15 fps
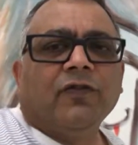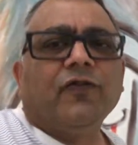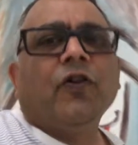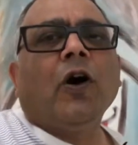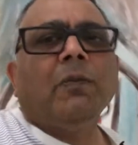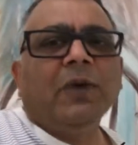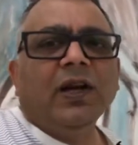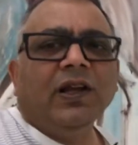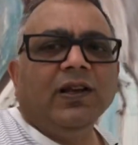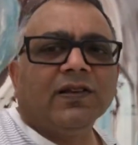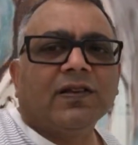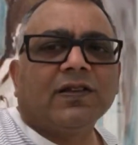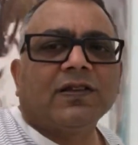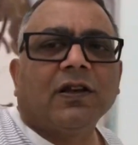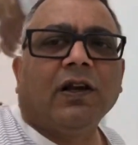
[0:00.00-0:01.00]
formally
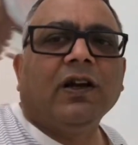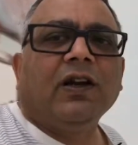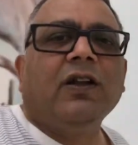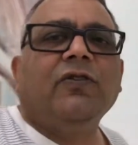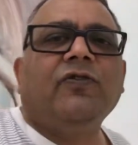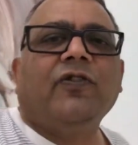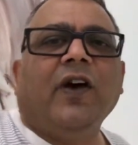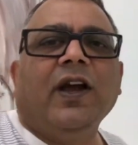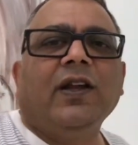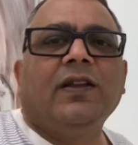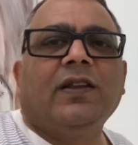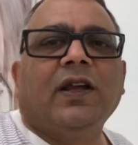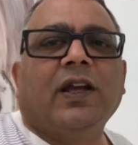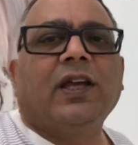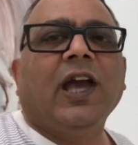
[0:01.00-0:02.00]

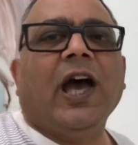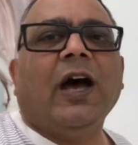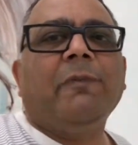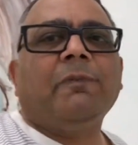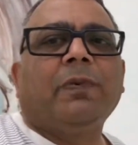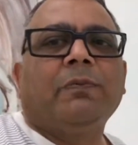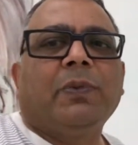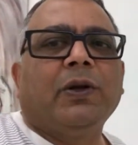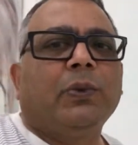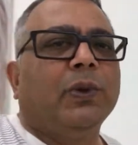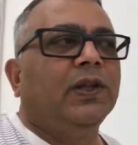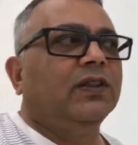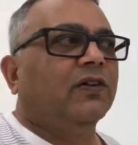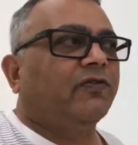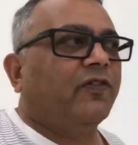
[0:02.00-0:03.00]
solidified the gap
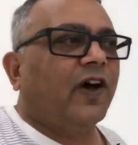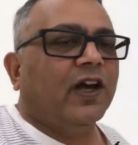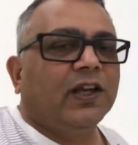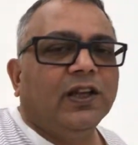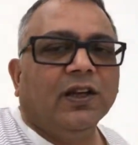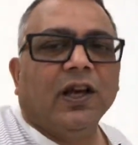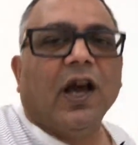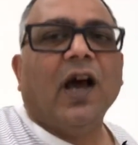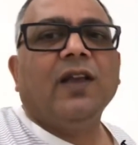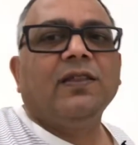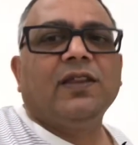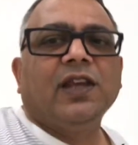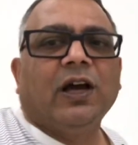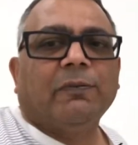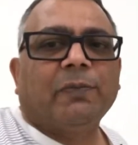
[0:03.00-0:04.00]
between the fine
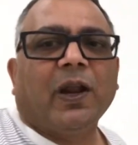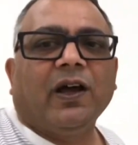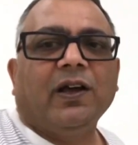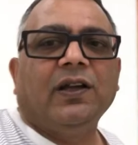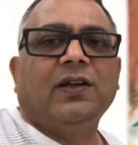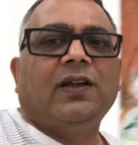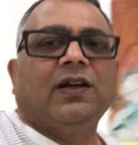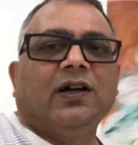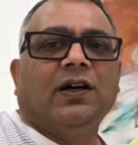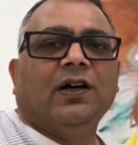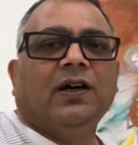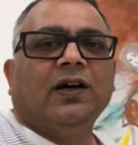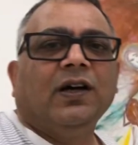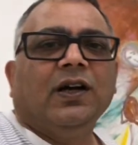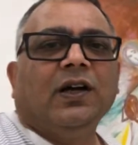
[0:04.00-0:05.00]
and the applied
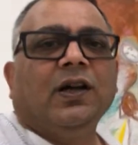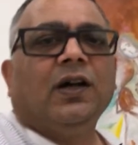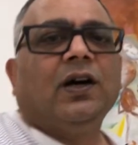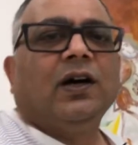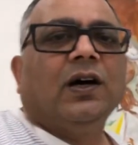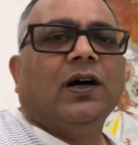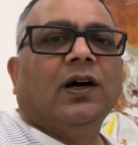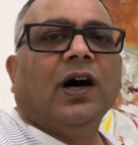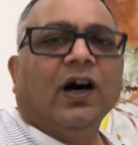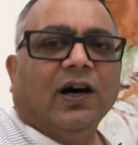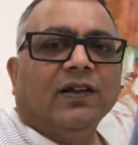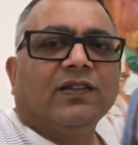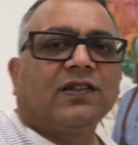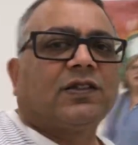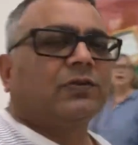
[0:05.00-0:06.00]

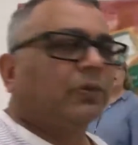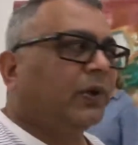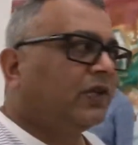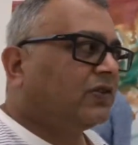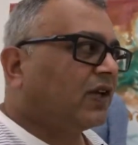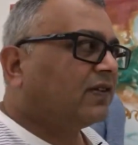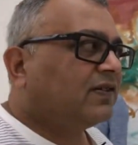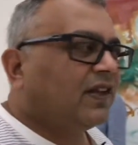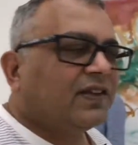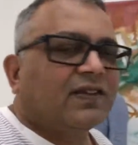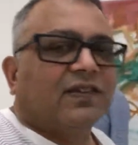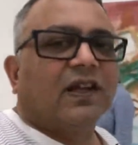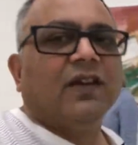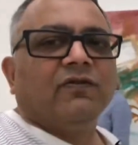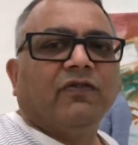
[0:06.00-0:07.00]
arts, which
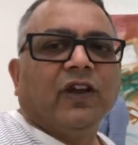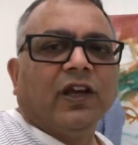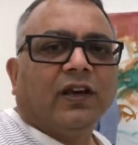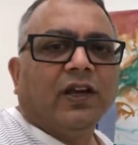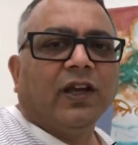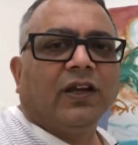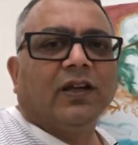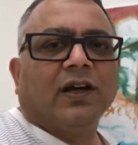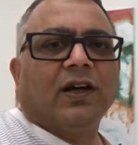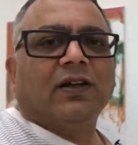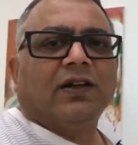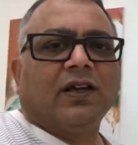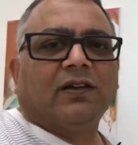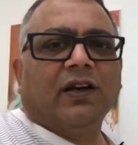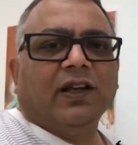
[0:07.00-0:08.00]
exist in varying
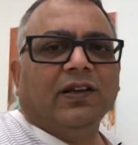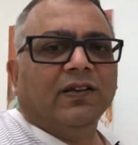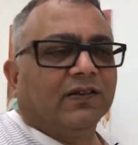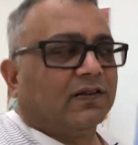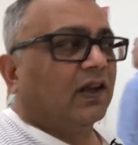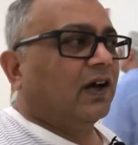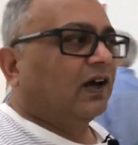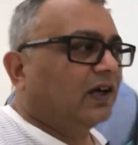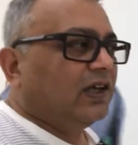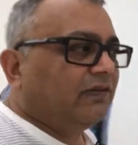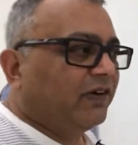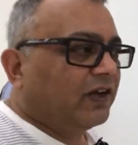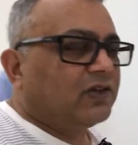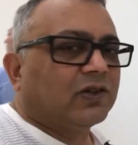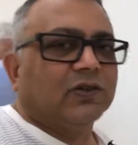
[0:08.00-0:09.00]
degrees
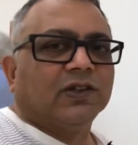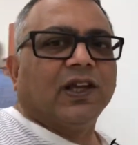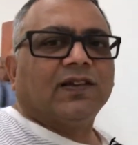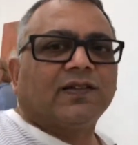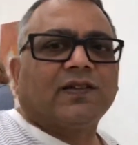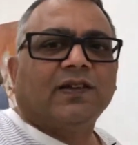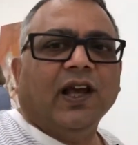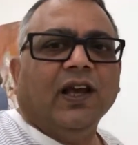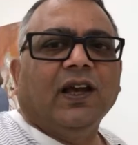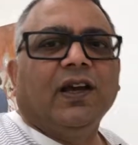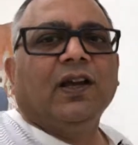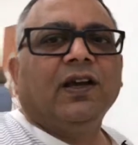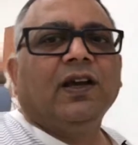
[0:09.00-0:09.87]
even to this day.